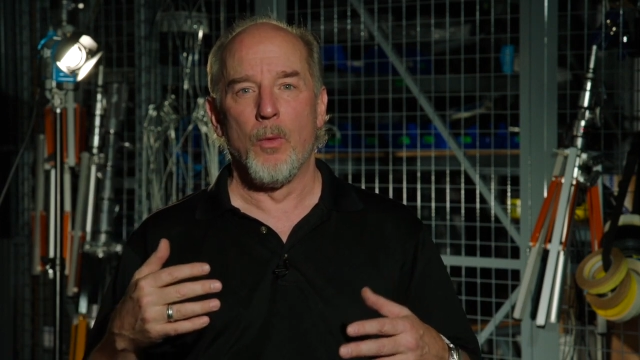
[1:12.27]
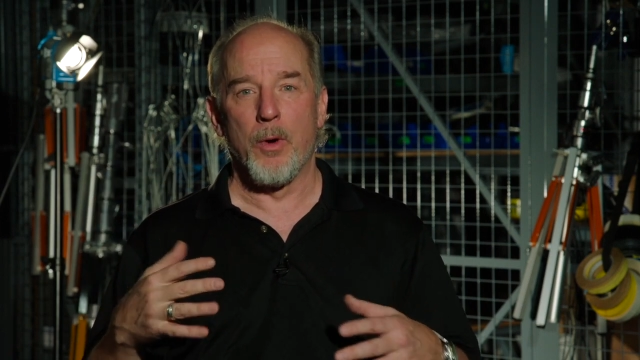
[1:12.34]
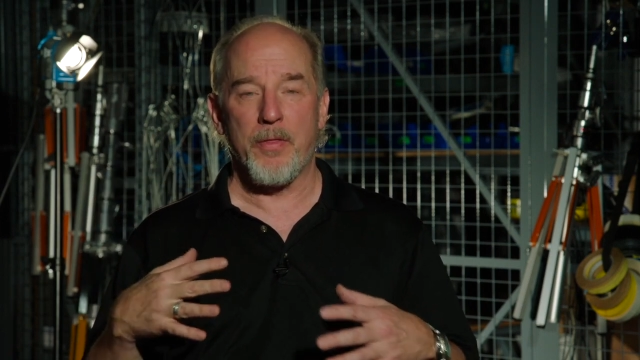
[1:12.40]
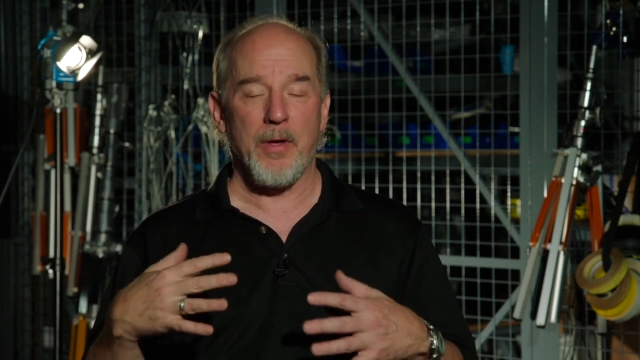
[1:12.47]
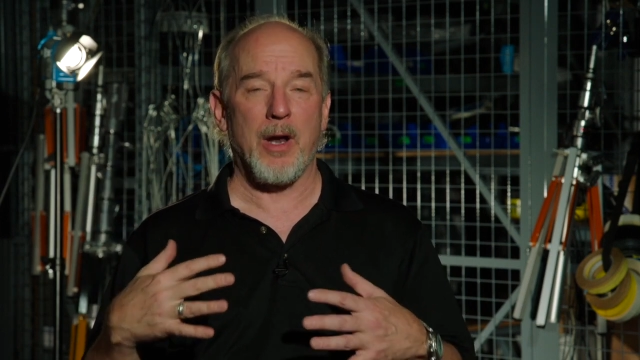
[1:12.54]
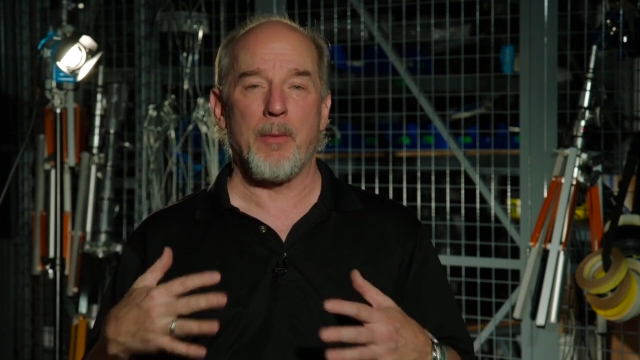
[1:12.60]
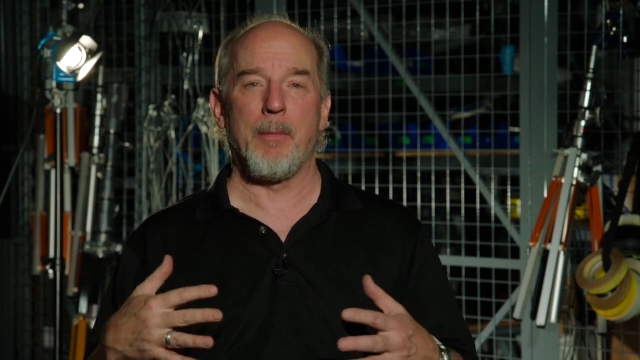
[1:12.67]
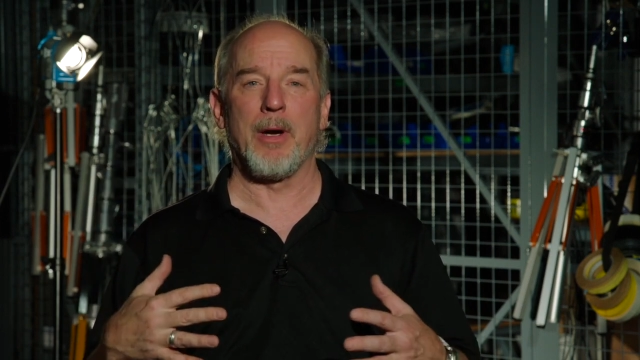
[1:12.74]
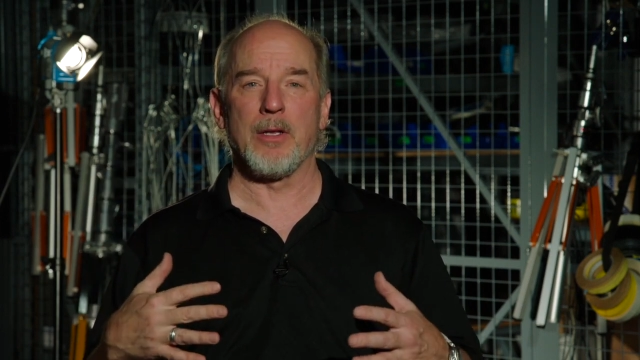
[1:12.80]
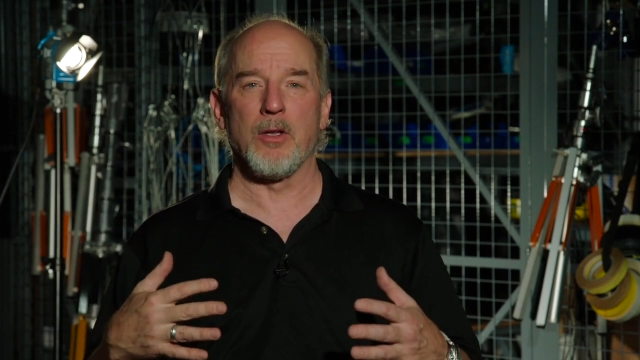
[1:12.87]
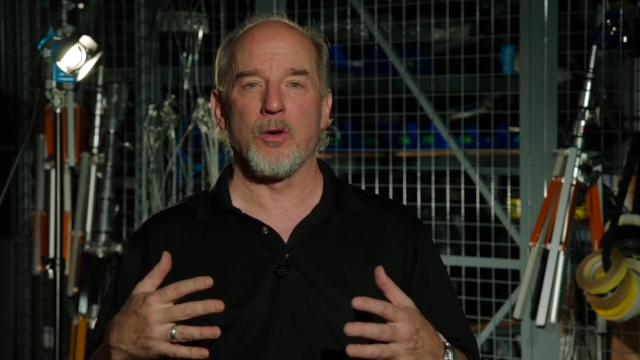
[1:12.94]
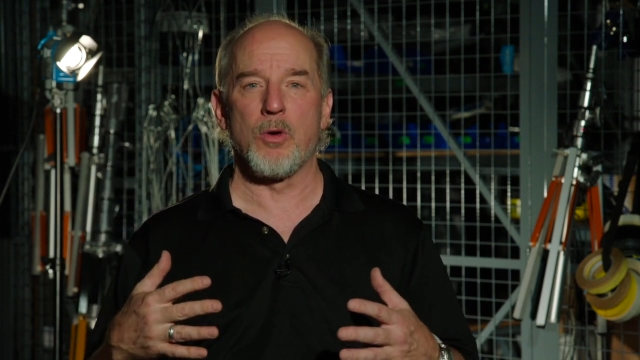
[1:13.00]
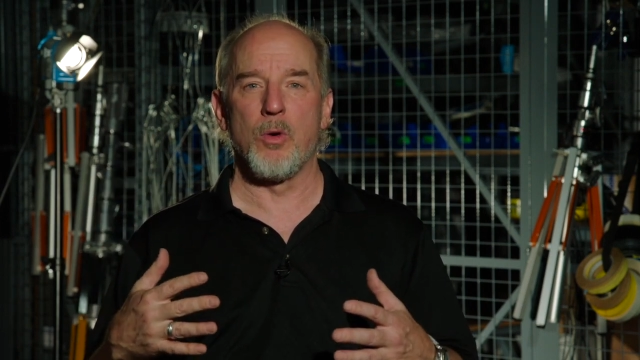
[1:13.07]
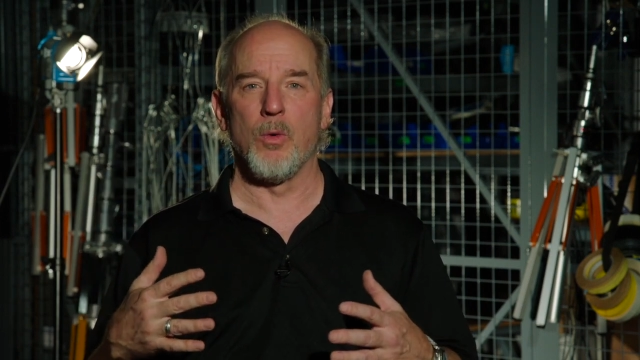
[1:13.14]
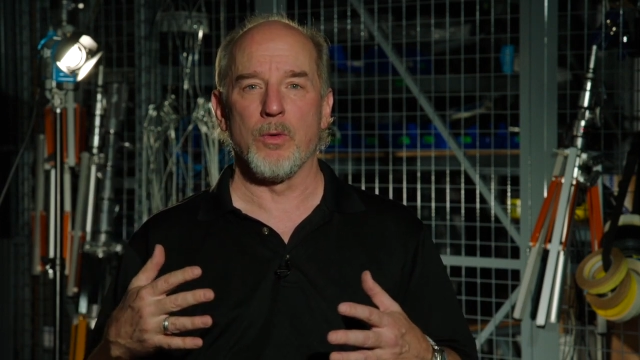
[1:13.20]
We thought it might
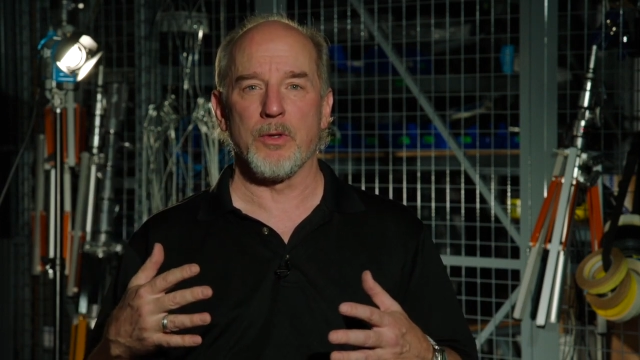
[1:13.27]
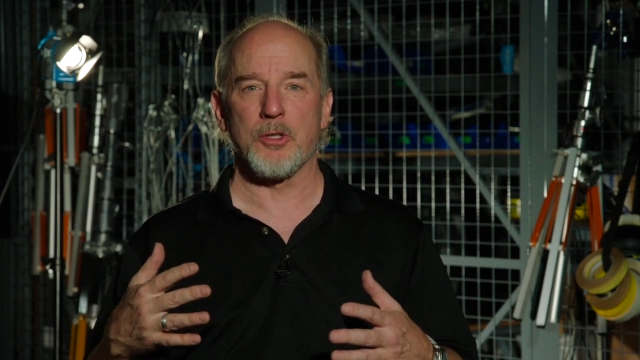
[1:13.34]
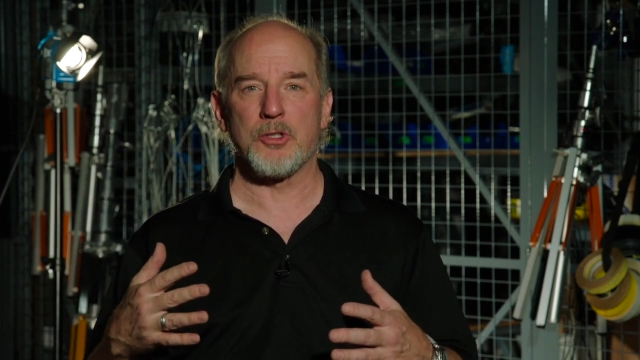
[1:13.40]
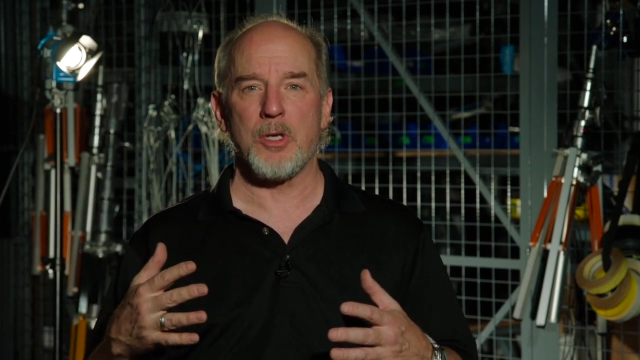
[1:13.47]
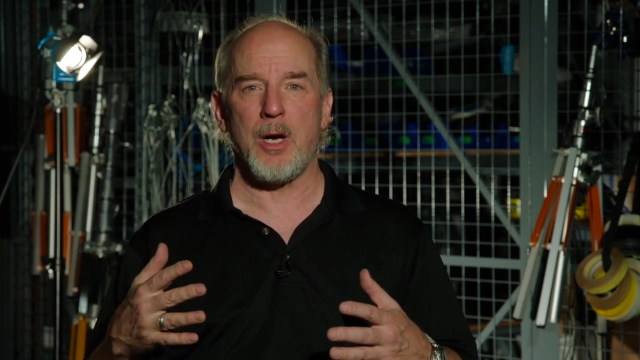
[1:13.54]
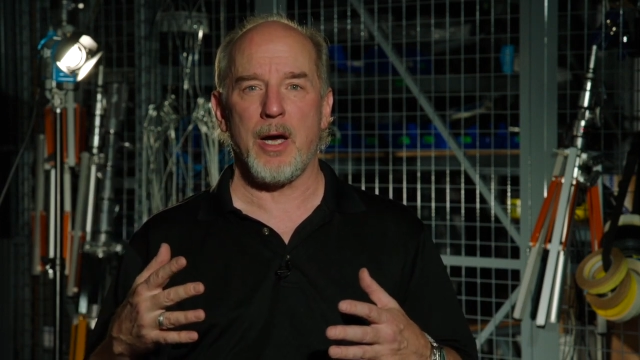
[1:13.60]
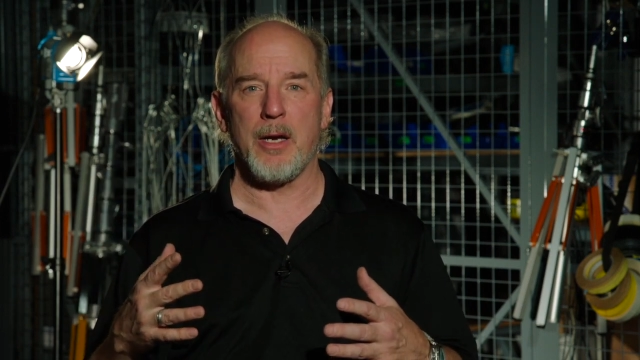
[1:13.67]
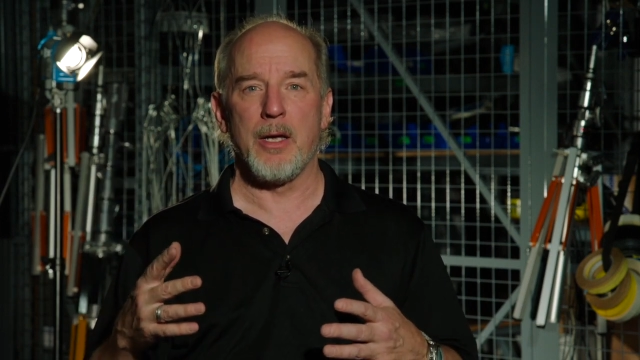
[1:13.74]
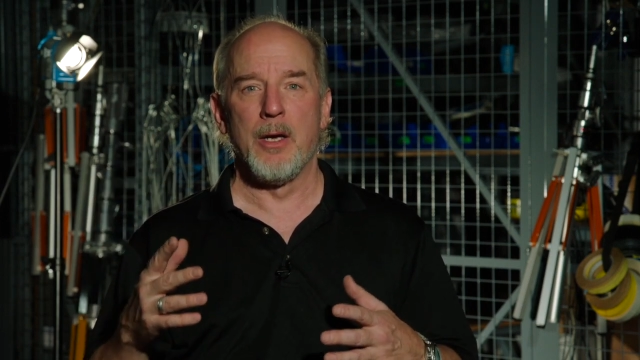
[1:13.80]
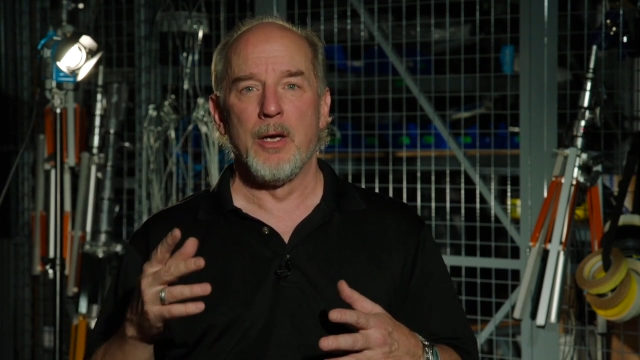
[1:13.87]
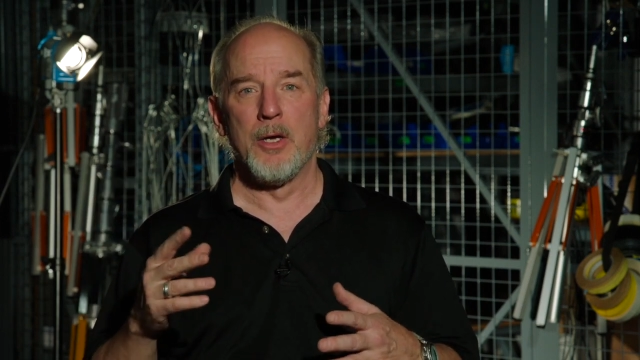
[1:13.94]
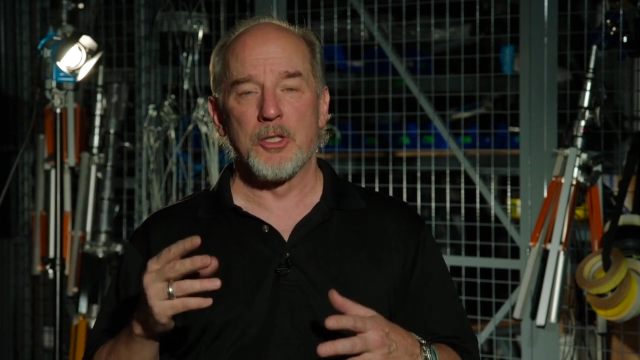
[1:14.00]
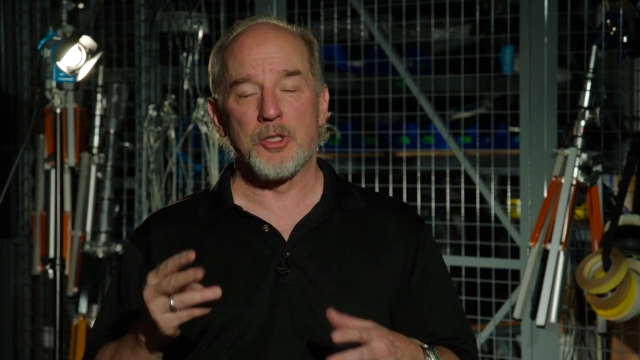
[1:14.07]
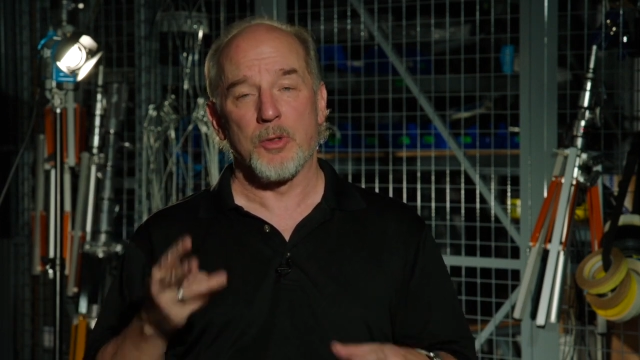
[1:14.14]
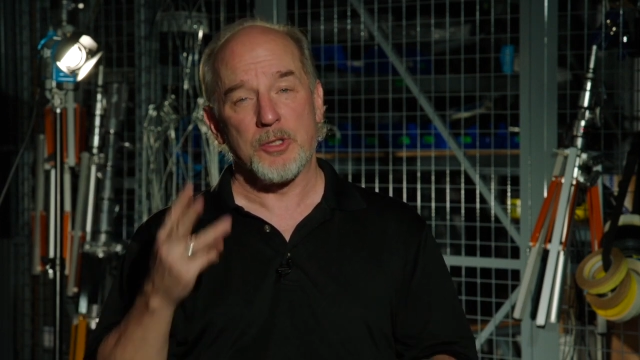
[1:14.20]
look cool in the shot.
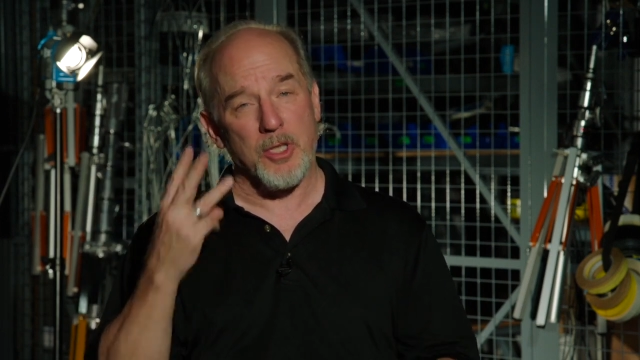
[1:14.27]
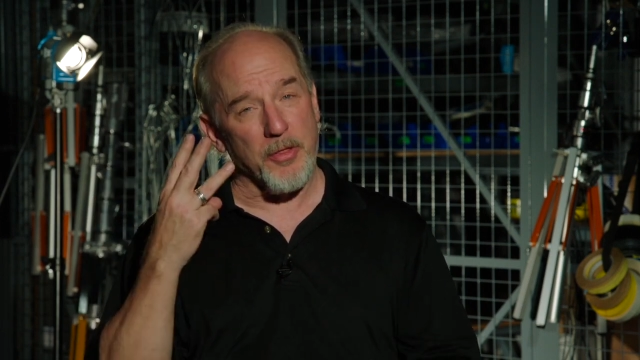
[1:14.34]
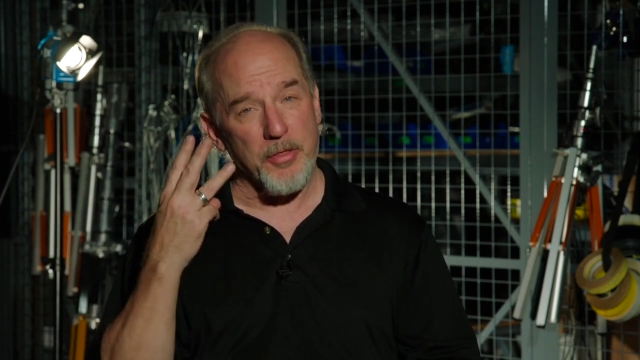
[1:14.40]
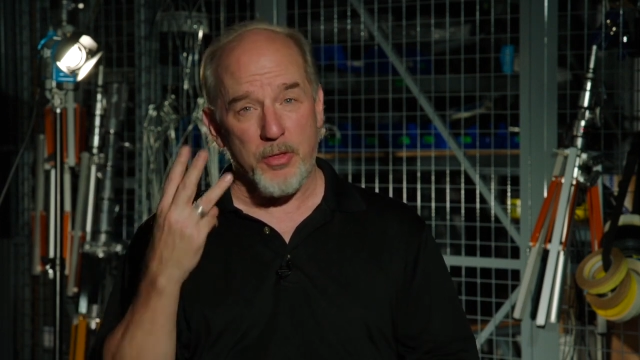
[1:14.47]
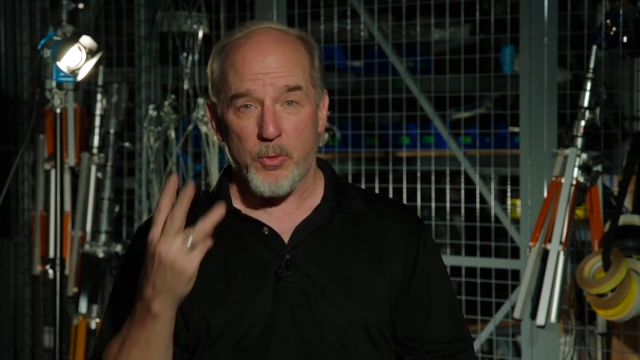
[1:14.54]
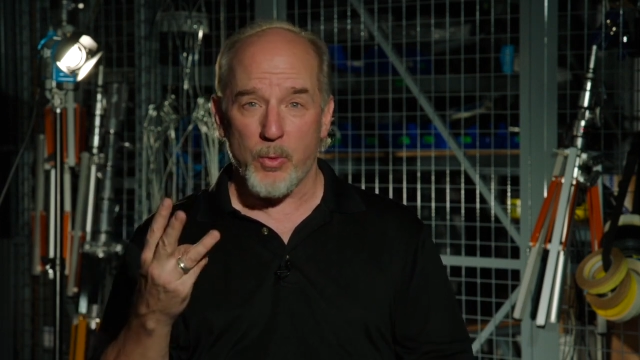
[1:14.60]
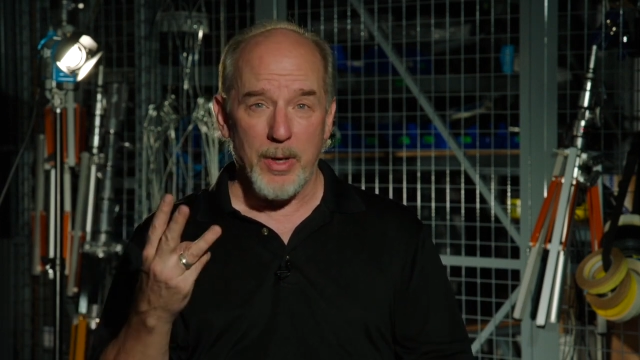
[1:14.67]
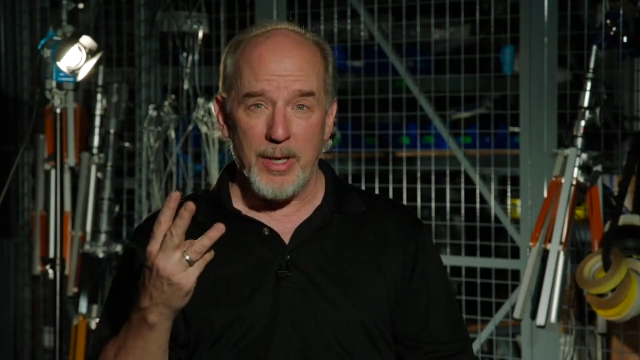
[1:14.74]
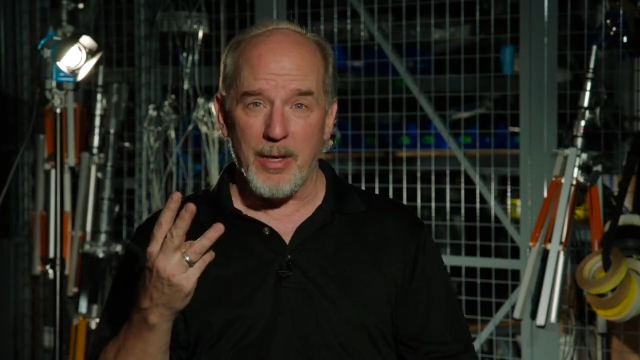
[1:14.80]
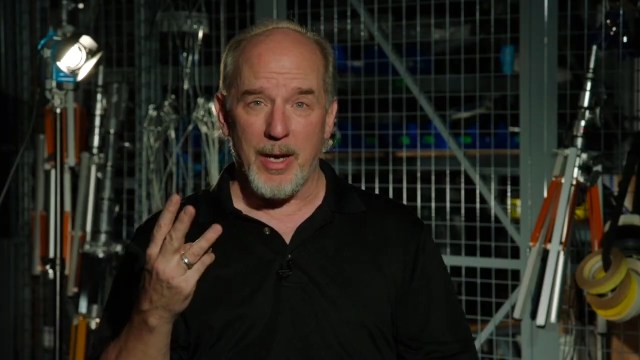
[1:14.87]
So it's a three